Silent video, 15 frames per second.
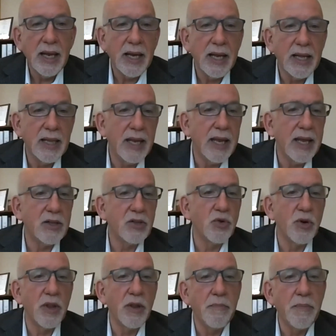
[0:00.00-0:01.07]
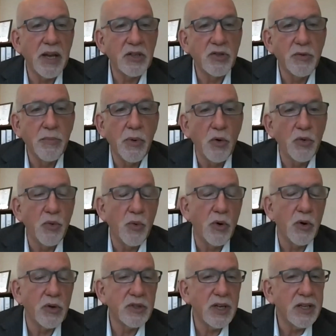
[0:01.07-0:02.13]
and they get sort of the best of both
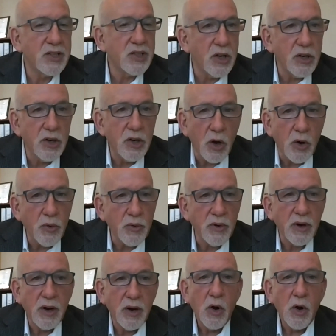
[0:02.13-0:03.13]
worlds. It's unknown.